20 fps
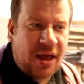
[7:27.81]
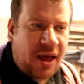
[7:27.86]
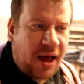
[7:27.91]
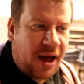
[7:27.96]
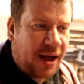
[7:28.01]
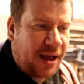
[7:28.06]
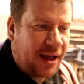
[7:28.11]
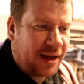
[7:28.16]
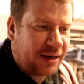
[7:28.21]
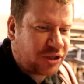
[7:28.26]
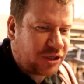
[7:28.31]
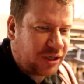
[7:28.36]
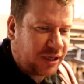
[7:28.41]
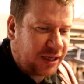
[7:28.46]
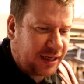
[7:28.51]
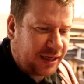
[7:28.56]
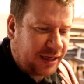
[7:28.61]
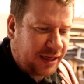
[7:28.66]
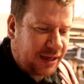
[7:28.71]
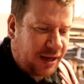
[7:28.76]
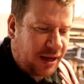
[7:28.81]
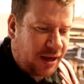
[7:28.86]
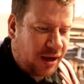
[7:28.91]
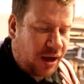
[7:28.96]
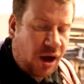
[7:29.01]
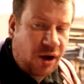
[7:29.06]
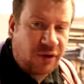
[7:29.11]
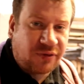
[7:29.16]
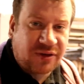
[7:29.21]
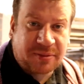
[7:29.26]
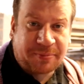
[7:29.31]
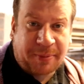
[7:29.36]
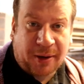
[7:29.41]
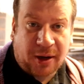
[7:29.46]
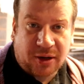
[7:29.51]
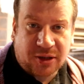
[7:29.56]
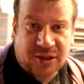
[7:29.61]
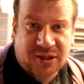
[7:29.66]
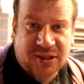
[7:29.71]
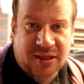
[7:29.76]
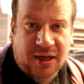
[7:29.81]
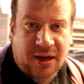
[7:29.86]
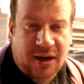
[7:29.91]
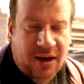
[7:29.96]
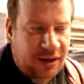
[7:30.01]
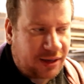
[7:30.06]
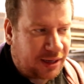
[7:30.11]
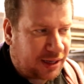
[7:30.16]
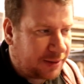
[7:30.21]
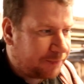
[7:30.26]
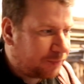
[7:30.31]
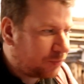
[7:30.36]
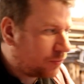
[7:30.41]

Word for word: I actually uh, oversparged slightly.